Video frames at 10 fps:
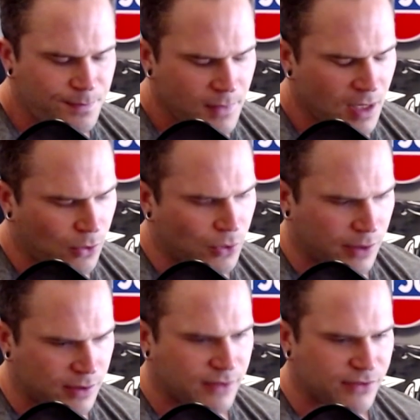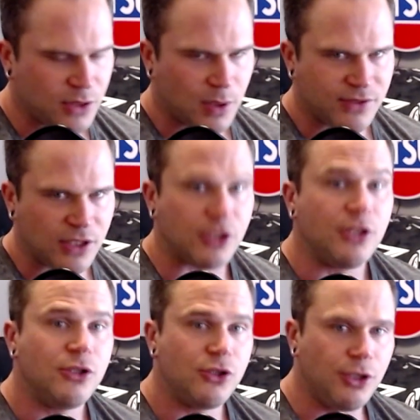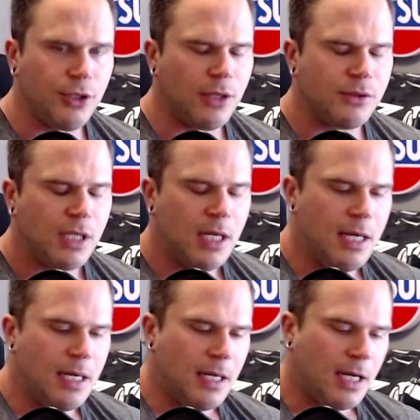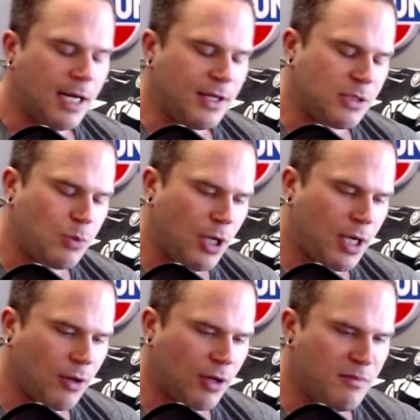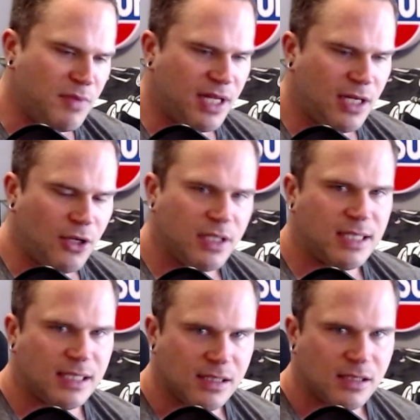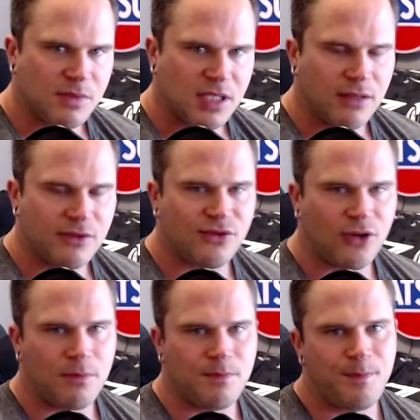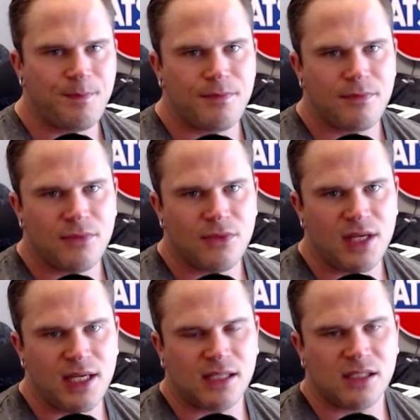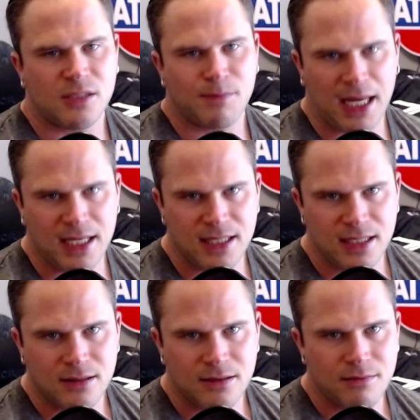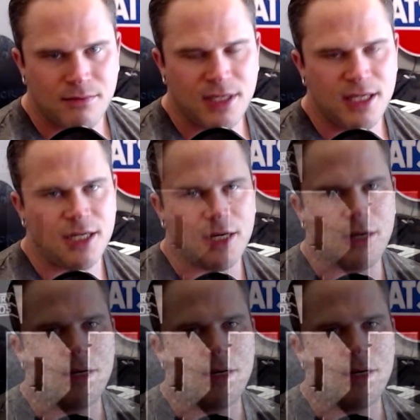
although it's obviously twentieth century studios uh, that is working on it, but they're looking to distance themselves from the expanded media